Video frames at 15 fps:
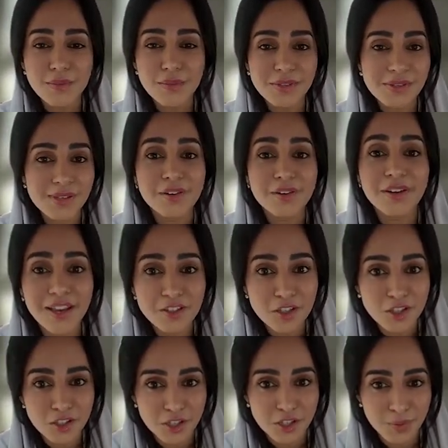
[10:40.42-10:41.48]
intimacy
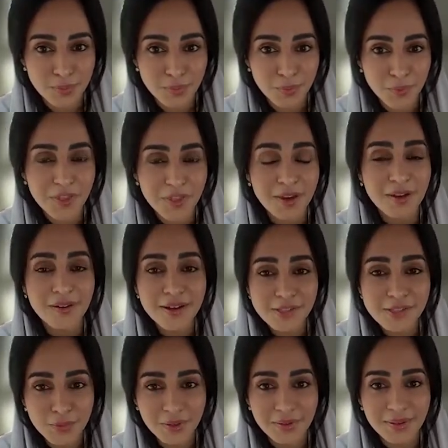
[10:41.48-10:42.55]
relationship with
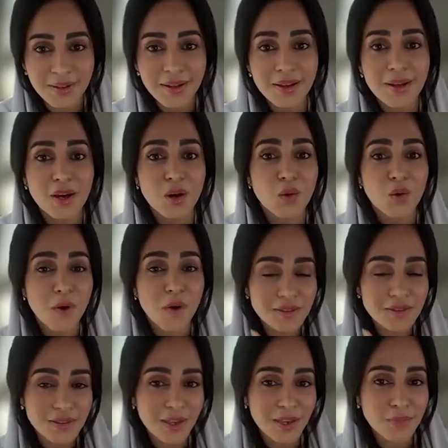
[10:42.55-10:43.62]
her husband
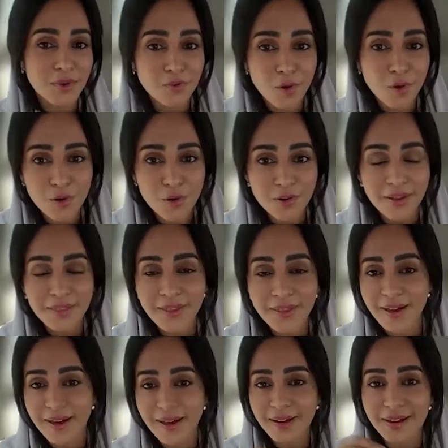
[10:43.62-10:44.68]
1 day
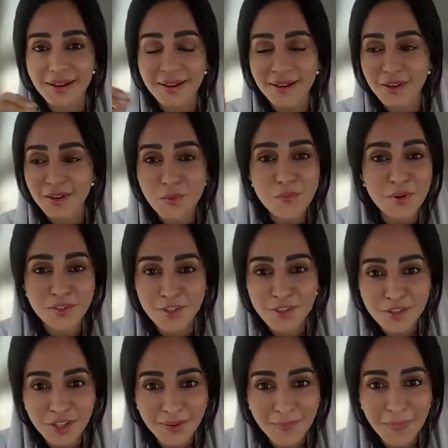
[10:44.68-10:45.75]
before the
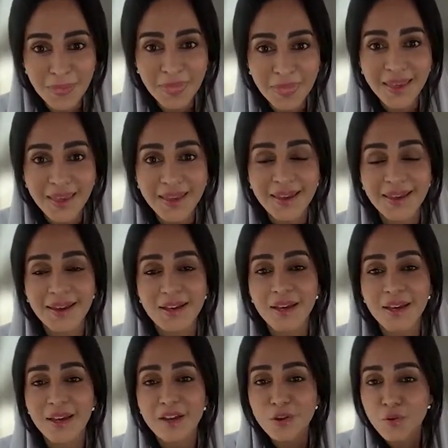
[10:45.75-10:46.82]
competition,
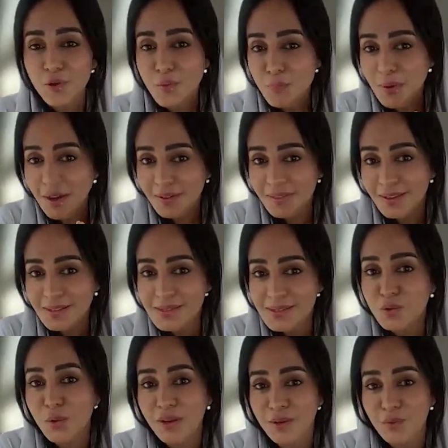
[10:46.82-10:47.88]
if you
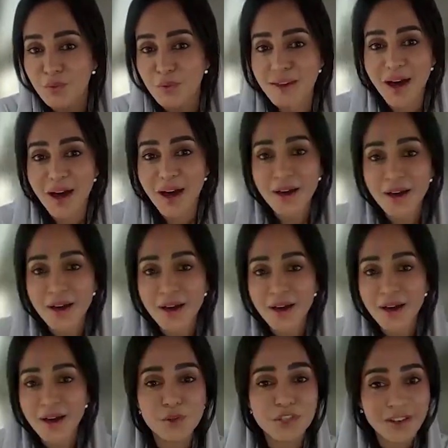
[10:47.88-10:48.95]
compare this twin with the
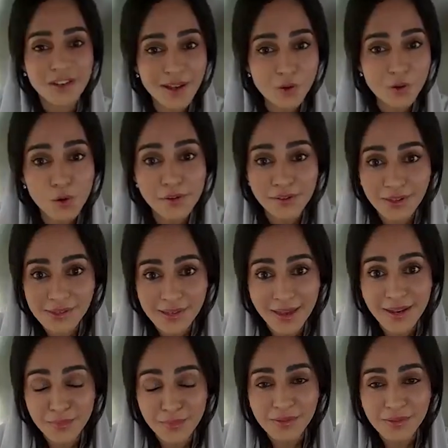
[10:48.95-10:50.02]
other one, which lack all
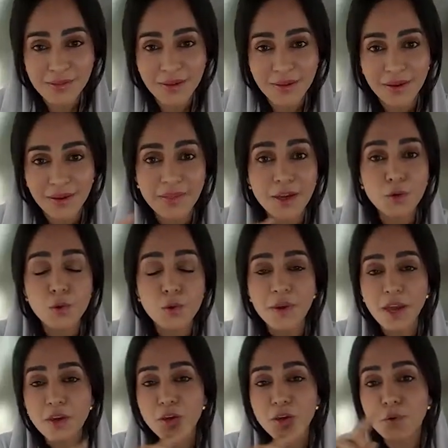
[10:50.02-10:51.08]
these elements,
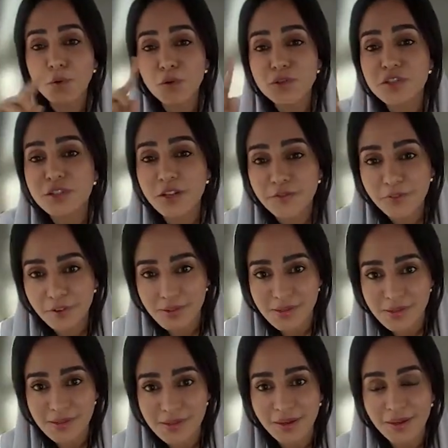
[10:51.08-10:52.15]
there will be a huge
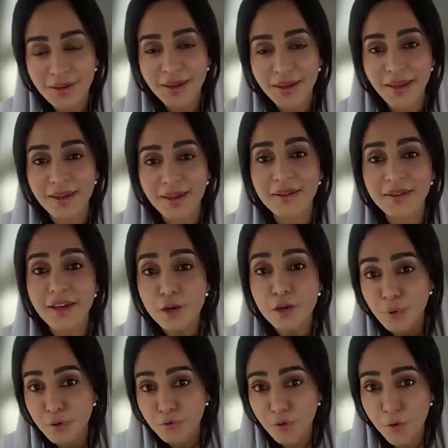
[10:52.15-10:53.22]
difference
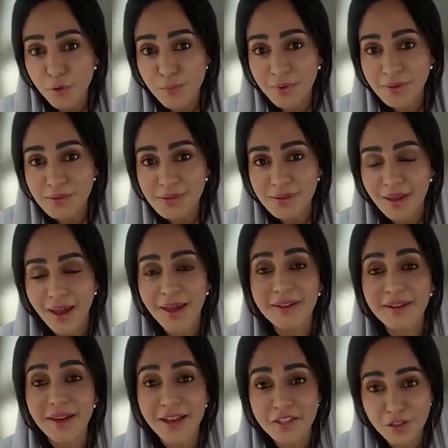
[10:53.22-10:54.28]
in her
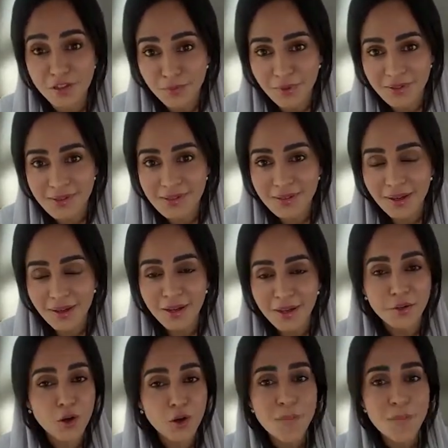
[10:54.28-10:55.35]
performance and
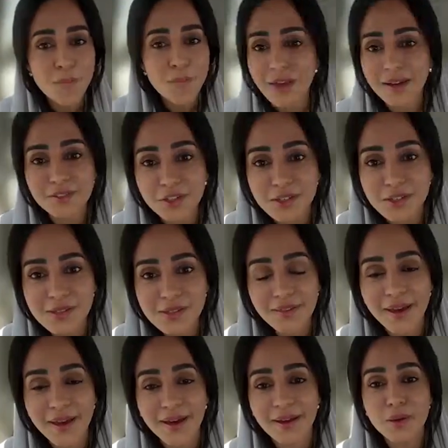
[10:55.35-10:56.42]
achievements. Nobody
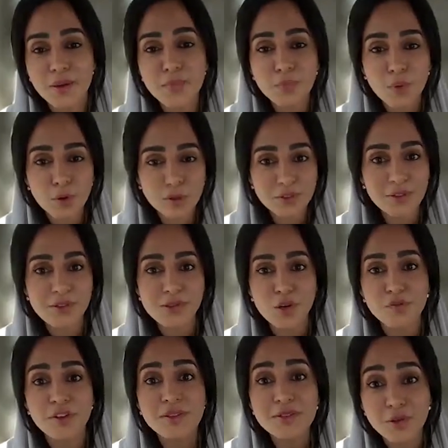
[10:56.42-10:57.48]
addressed the
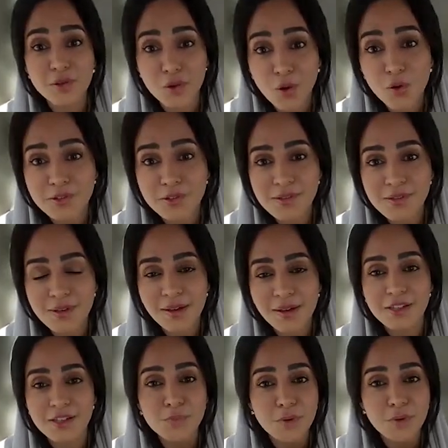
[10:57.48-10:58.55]
importance of
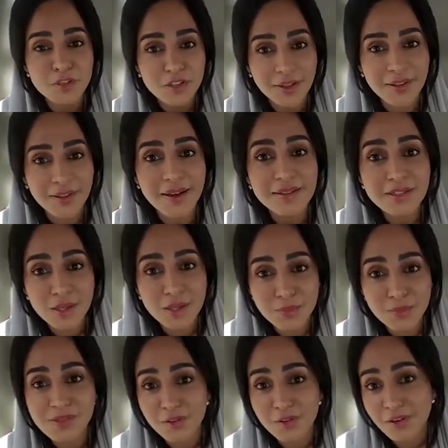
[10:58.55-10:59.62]
intercourse, especially the
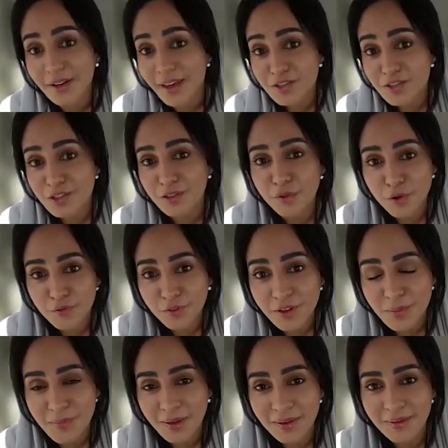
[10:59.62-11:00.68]
intimacy relation
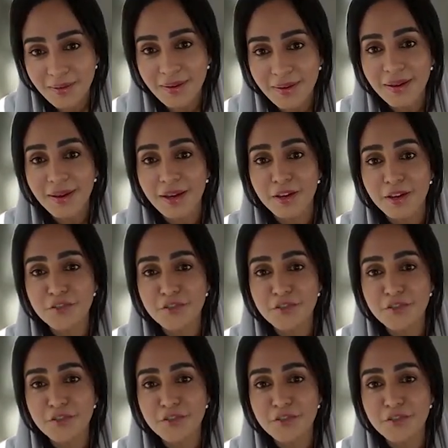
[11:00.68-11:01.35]
for female.